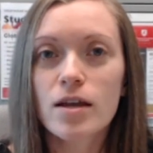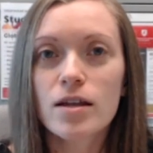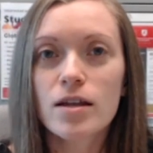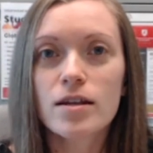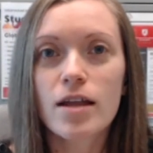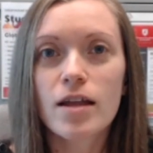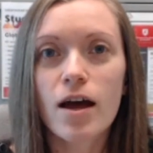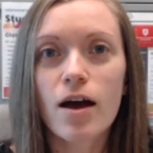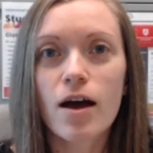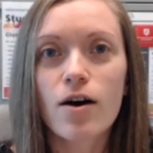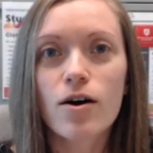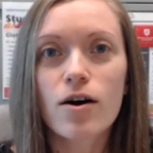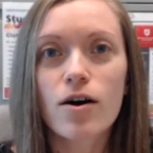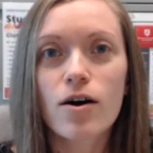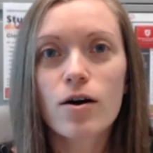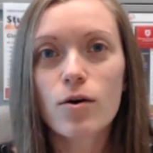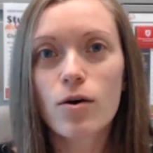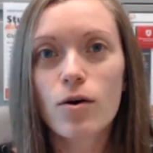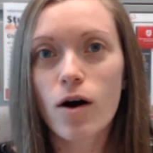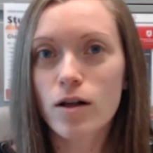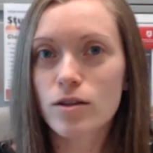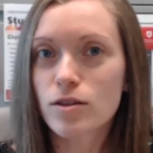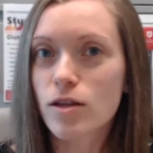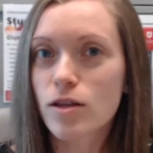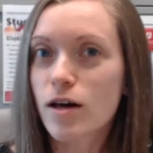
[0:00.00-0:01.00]
Now,
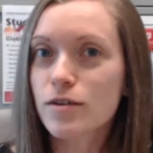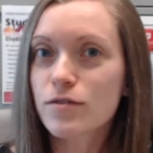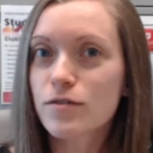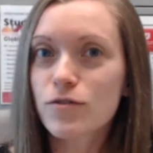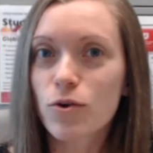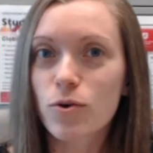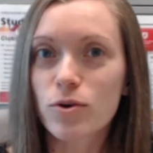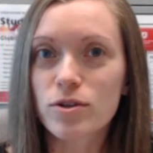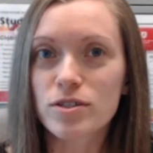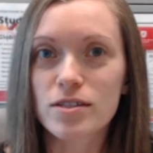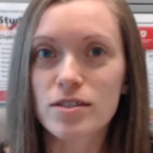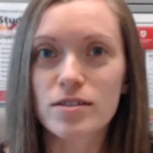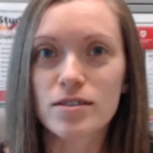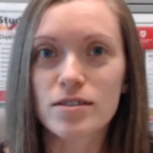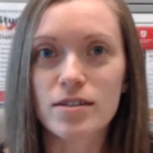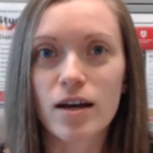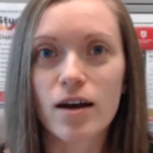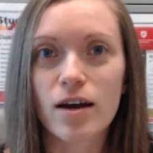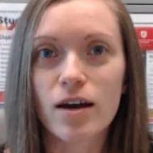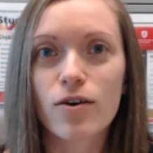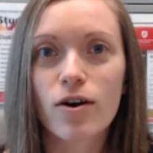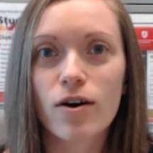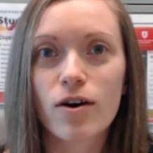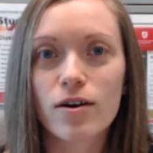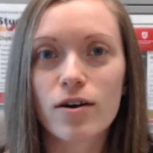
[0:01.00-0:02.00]
a lot of courses now